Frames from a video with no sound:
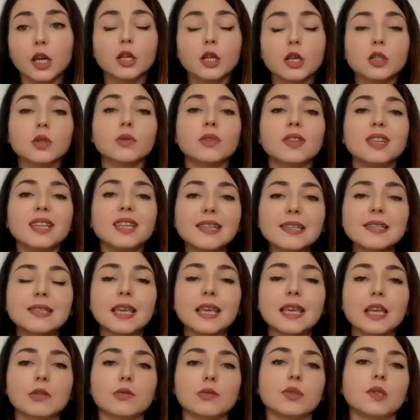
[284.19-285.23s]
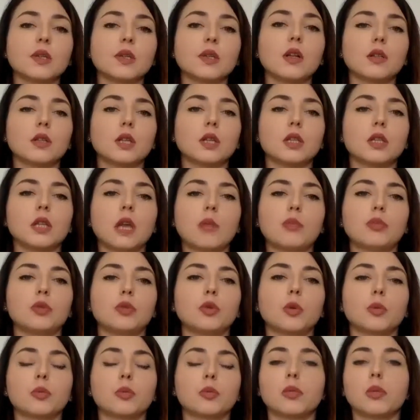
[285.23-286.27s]
So this can result in
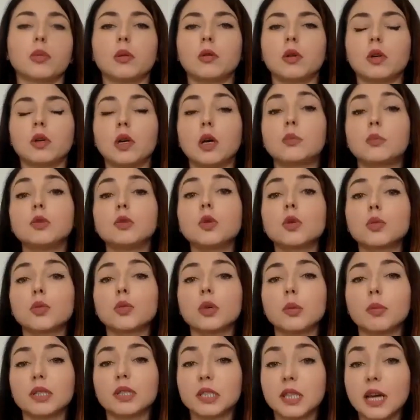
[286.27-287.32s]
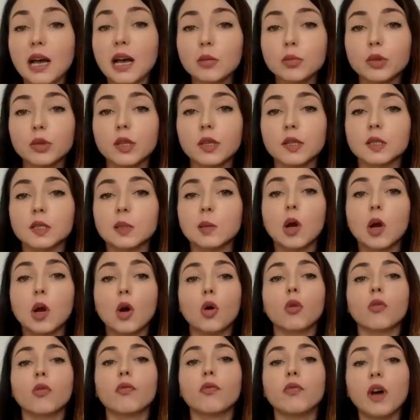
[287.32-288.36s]
abnormal metabolism
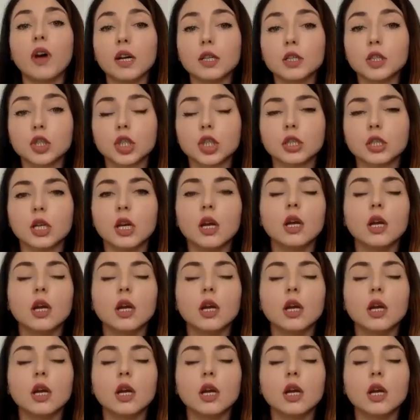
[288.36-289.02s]
or function,